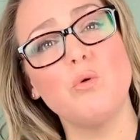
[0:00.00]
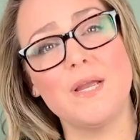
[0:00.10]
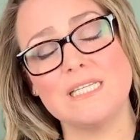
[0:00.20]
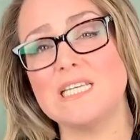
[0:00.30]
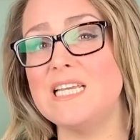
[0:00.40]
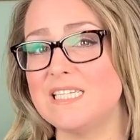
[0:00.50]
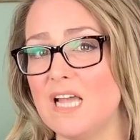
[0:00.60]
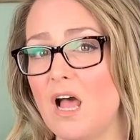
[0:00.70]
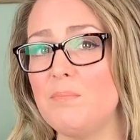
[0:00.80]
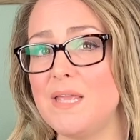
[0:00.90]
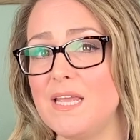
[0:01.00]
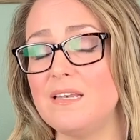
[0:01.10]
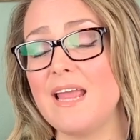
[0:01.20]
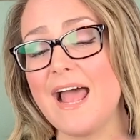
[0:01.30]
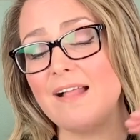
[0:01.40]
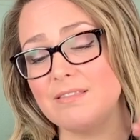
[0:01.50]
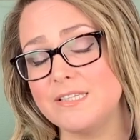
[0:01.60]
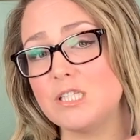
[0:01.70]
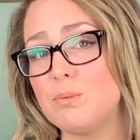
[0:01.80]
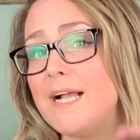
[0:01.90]
going to need to come in at
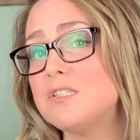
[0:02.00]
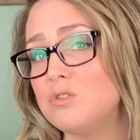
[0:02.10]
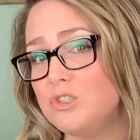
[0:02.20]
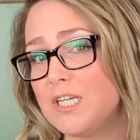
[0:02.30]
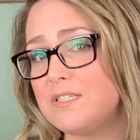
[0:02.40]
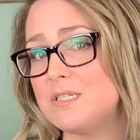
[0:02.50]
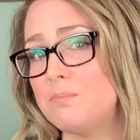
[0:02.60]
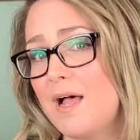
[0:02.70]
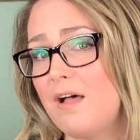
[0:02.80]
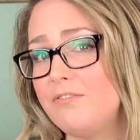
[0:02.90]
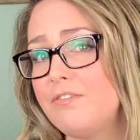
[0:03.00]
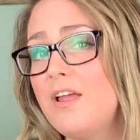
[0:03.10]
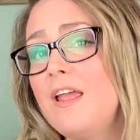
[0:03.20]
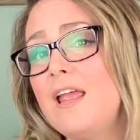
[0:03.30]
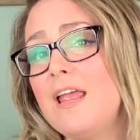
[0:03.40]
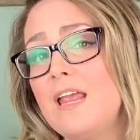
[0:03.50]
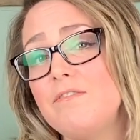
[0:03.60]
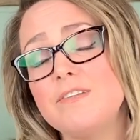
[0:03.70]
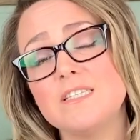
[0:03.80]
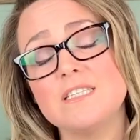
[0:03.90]
list price or just above.
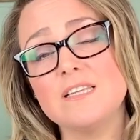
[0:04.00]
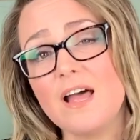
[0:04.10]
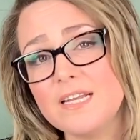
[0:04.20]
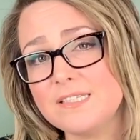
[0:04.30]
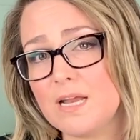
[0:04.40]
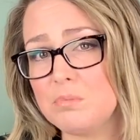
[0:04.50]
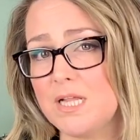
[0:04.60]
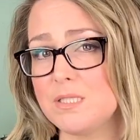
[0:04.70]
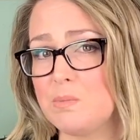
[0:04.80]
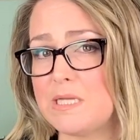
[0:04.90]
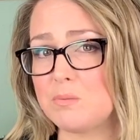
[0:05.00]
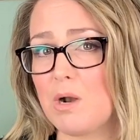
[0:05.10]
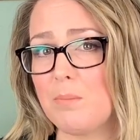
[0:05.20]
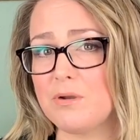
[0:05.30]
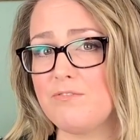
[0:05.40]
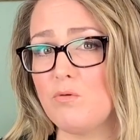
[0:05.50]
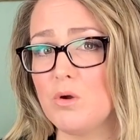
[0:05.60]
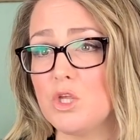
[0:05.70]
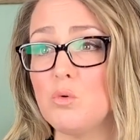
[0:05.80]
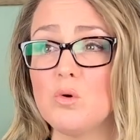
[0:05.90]
If it's not a 10 plus plus property
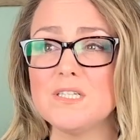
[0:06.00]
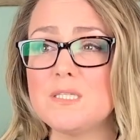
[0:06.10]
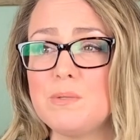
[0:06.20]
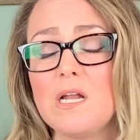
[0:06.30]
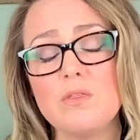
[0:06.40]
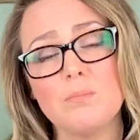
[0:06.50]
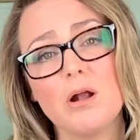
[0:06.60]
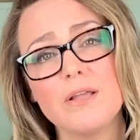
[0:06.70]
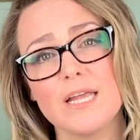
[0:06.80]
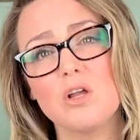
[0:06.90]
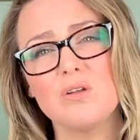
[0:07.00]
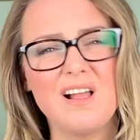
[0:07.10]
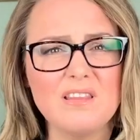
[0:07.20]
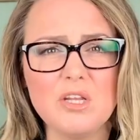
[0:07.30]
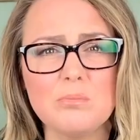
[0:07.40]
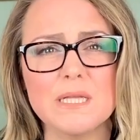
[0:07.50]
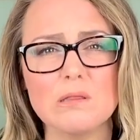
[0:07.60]
for you, or it's been on the market a little bit